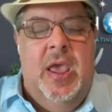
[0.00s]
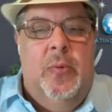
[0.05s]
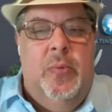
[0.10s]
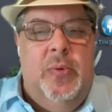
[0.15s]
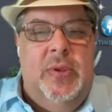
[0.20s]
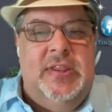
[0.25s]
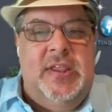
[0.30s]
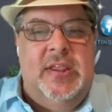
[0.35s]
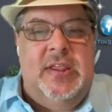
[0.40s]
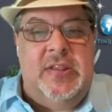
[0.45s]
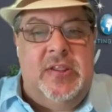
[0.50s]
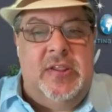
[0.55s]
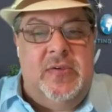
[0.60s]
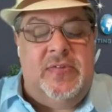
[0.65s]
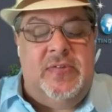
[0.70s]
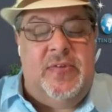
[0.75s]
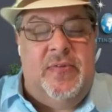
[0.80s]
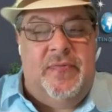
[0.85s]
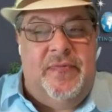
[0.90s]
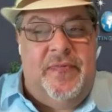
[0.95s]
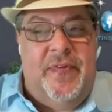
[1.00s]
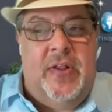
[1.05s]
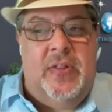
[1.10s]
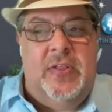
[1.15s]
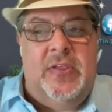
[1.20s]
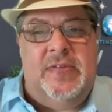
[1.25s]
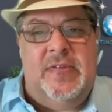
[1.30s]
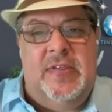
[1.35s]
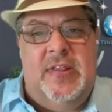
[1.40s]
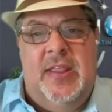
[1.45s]
We did do some
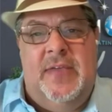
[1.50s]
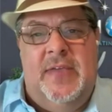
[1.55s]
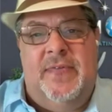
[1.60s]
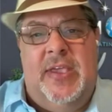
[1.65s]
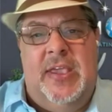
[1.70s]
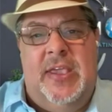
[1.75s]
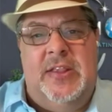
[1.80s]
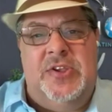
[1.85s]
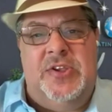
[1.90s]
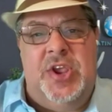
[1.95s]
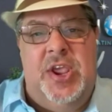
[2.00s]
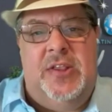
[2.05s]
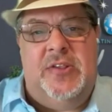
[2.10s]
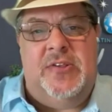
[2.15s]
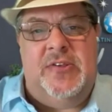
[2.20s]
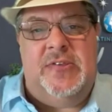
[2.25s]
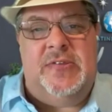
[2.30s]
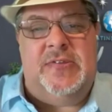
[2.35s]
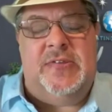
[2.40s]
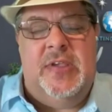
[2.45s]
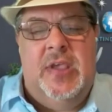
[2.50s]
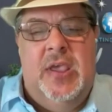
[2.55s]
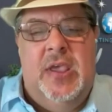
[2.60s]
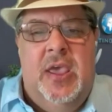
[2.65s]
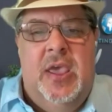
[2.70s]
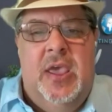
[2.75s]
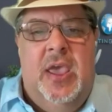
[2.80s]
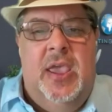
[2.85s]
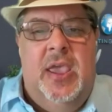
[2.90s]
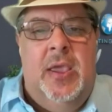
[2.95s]
fairly significant changes
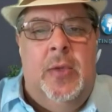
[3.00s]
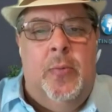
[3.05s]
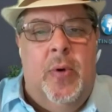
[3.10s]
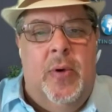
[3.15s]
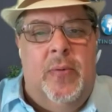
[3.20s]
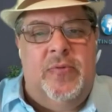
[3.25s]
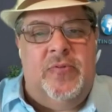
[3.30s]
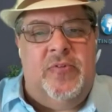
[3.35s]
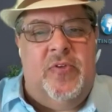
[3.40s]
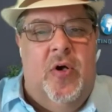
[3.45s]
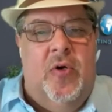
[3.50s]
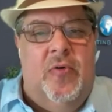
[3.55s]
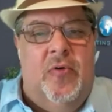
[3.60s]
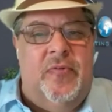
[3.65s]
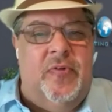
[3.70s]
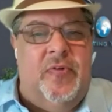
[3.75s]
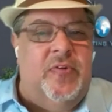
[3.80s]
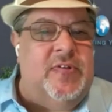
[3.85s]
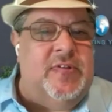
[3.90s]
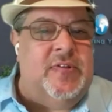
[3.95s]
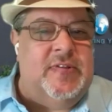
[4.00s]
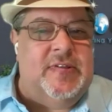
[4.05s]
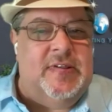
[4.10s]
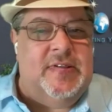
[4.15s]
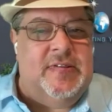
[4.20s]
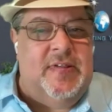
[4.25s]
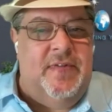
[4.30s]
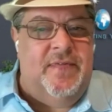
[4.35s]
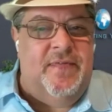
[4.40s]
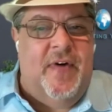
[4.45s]
in what was called version
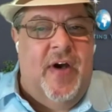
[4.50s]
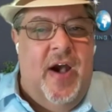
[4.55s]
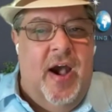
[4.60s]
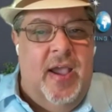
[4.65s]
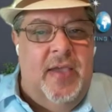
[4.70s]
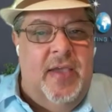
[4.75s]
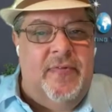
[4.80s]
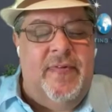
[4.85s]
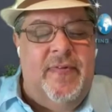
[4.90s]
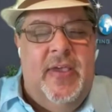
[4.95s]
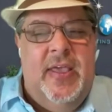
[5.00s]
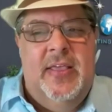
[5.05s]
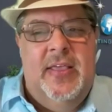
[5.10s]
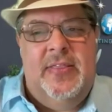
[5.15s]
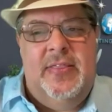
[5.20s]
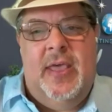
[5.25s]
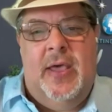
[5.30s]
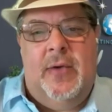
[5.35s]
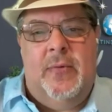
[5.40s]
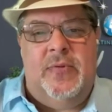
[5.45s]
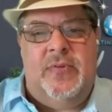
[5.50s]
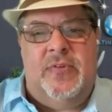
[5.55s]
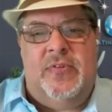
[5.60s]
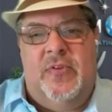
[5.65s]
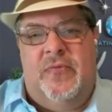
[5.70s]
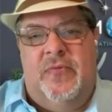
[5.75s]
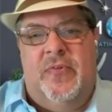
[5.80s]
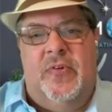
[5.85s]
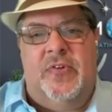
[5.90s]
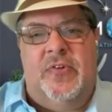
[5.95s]
sixty-five. That oh. was
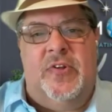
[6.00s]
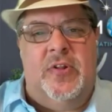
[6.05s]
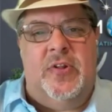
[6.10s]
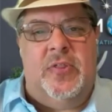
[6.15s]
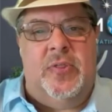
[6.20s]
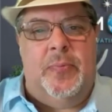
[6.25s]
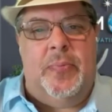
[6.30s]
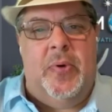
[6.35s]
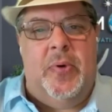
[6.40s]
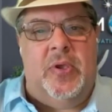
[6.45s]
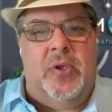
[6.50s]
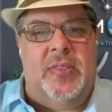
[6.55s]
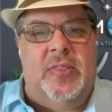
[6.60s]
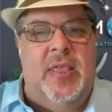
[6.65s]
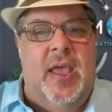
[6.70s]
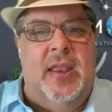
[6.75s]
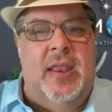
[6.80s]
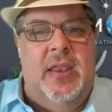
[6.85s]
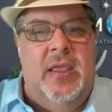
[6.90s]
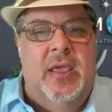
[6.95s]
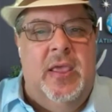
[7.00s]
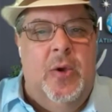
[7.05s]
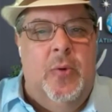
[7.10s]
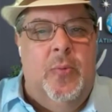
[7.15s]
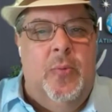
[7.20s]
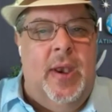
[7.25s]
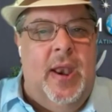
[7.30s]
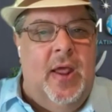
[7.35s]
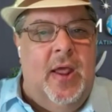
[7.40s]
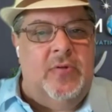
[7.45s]
the version of the book that
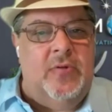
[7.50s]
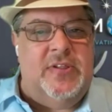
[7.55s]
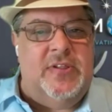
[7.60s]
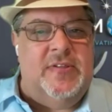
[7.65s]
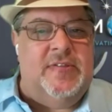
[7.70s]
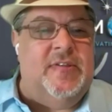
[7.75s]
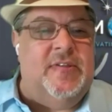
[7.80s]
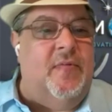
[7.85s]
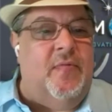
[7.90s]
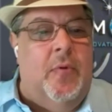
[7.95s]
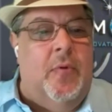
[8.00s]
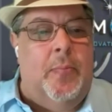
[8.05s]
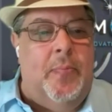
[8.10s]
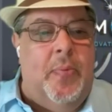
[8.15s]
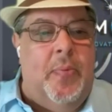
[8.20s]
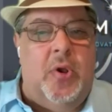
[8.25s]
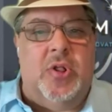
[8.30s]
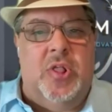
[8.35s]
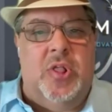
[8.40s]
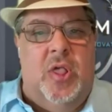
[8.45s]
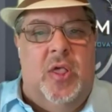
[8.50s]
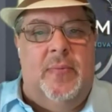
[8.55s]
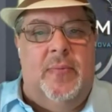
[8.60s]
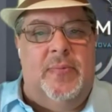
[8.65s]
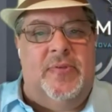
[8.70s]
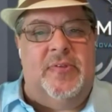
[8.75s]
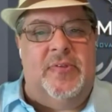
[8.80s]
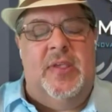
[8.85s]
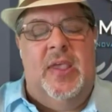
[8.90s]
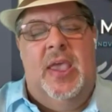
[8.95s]
went out to several book
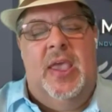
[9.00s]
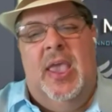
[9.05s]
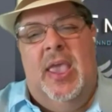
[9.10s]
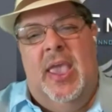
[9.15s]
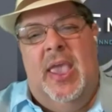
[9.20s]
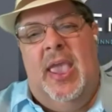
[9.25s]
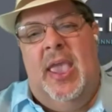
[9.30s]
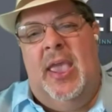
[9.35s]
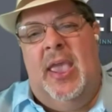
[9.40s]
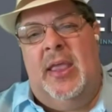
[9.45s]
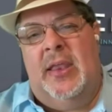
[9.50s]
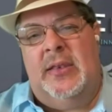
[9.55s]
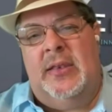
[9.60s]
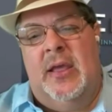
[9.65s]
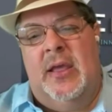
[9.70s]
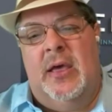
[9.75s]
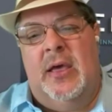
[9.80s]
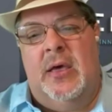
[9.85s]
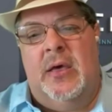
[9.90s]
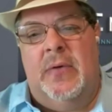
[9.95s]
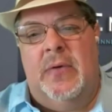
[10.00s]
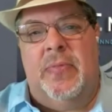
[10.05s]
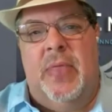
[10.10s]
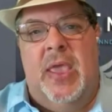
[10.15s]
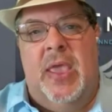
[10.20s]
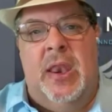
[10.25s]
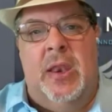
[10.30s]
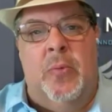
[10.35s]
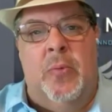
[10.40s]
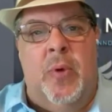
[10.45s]
clubs, and uh,
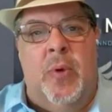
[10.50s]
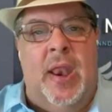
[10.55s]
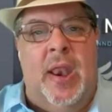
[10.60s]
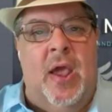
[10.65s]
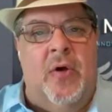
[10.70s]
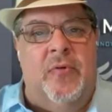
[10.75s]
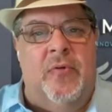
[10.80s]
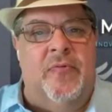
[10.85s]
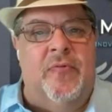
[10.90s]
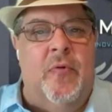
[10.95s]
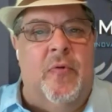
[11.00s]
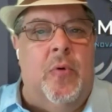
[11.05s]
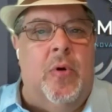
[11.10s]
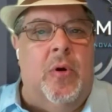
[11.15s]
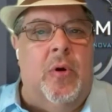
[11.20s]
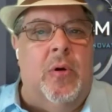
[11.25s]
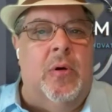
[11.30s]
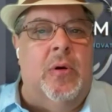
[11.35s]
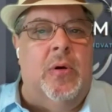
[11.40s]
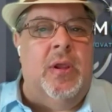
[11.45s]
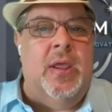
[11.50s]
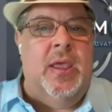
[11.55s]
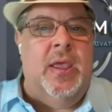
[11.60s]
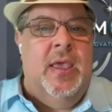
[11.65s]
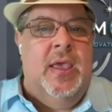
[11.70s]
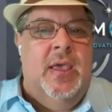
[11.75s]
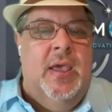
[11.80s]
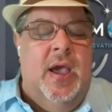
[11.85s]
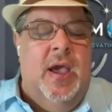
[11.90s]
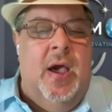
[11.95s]
and it went out for
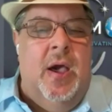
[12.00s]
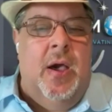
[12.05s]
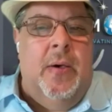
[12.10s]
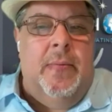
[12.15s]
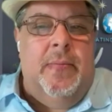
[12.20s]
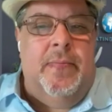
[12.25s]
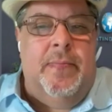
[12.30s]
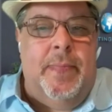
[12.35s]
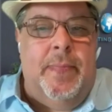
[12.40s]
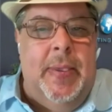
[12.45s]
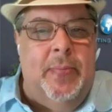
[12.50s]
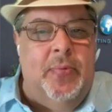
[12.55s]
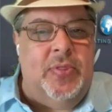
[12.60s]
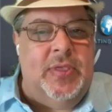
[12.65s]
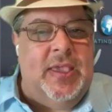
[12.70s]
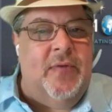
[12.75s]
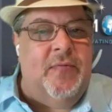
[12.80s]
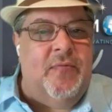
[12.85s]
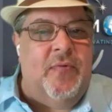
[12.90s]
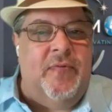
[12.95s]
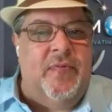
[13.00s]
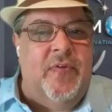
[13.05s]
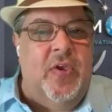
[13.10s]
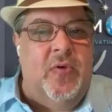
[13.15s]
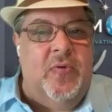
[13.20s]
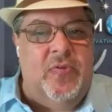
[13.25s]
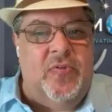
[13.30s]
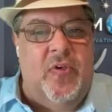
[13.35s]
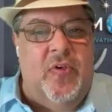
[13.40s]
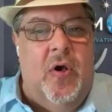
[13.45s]
um, people to give
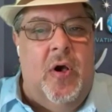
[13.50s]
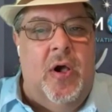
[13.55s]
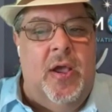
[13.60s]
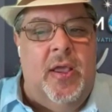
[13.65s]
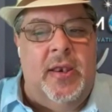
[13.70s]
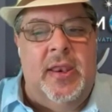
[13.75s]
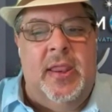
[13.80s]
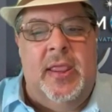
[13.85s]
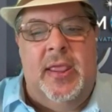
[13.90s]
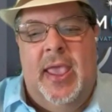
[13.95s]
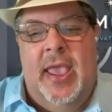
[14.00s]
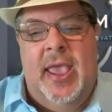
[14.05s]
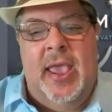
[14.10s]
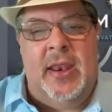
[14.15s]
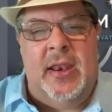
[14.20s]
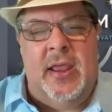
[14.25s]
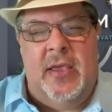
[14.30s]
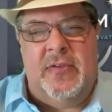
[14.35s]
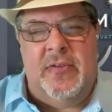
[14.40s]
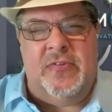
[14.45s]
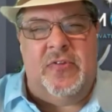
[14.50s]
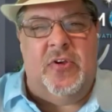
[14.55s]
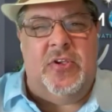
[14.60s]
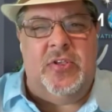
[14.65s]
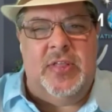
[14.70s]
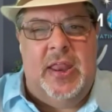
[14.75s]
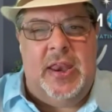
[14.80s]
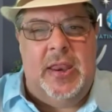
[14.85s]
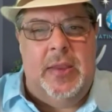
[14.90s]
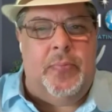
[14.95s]
reviews on. And I
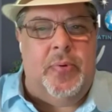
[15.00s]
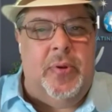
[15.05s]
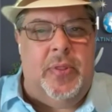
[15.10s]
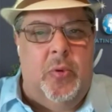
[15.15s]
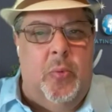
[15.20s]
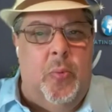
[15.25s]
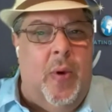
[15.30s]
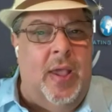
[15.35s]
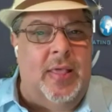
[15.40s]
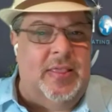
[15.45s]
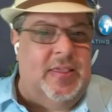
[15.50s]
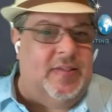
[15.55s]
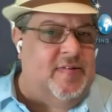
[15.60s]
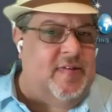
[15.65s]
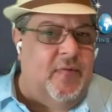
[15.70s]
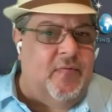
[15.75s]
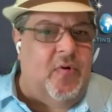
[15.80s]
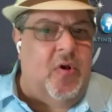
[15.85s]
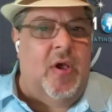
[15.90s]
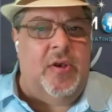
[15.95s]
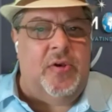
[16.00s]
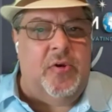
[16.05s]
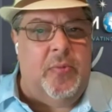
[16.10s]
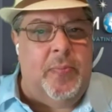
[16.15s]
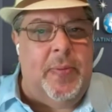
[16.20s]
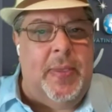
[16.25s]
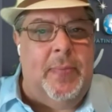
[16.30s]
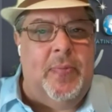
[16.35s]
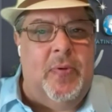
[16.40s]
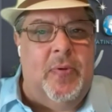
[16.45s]
circulated pretty widely. Several
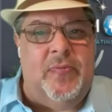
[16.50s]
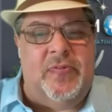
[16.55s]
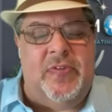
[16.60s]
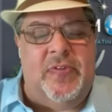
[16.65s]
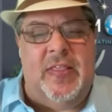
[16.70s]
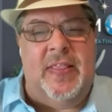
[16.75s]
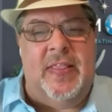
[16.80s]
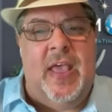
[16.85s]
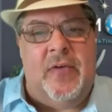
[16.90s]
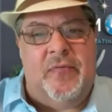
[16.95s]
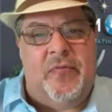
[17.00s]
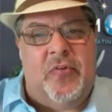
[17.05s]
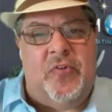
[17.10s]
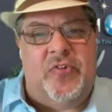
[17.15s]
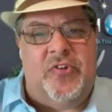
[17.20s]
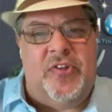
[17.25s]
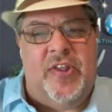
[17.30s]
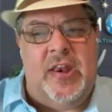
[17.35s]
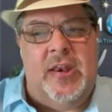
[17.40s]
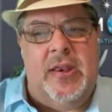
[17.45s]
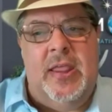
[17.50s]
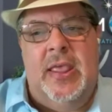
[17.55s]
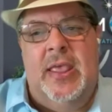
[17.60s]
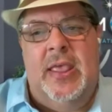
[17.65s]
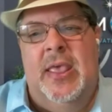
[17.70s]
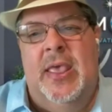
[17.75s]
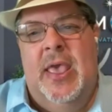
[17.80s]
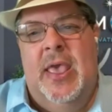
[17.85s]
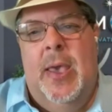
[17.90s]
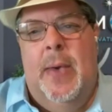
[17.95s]
hundred people have seen that version,
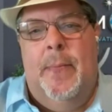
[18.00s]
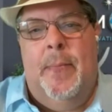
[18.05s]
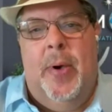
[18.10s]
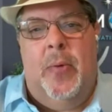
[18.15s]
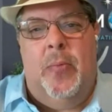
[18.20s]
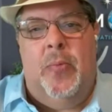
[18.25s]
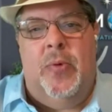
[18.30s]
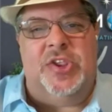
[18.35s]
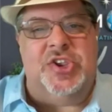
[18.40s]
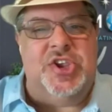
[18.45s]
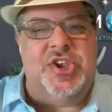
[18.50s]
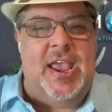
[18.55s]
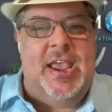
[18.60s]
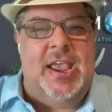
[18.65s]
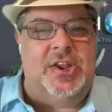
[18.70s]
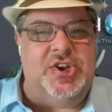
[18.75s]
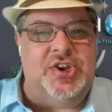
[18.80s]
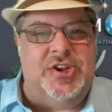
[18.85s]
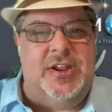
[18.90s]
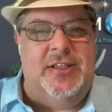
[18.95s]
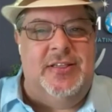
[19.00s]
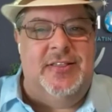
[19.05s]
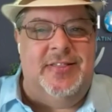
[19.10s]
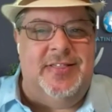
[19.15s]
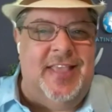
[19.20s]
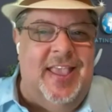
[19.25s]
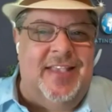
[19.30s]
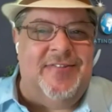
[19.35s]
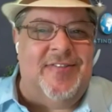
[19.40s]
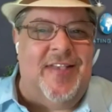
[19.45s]
yeah. But we changed
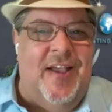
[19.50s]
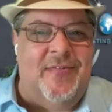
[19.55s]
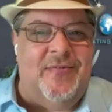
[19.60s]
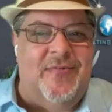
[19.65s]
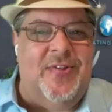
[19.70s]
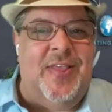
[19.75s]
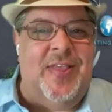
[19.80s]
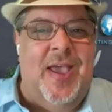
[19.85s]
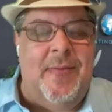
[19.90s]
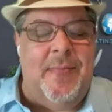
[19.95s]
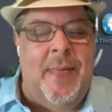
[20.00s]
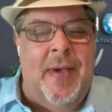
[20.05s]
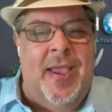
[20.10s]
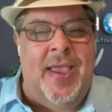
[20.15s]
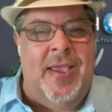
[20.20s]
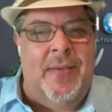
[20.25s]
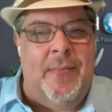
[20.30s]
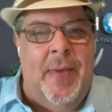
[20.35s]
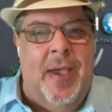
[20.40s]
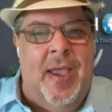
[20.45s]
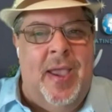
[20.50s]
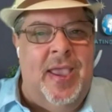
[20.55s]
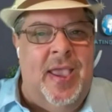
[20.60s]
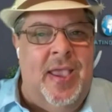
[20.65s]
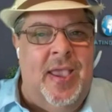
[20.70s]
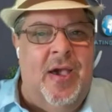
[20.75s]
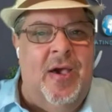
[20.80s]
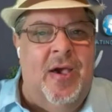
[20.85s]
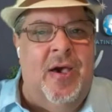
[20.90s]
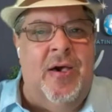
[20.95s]
things after that. My my
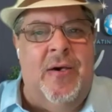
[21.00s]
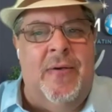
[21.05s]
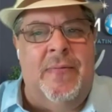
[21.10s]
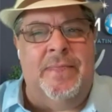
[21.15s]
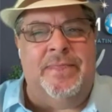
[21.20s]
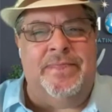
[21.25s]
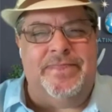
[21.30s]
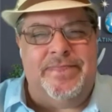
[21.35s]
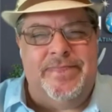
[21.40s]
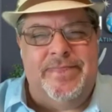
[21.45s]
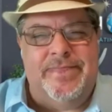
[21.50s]
um,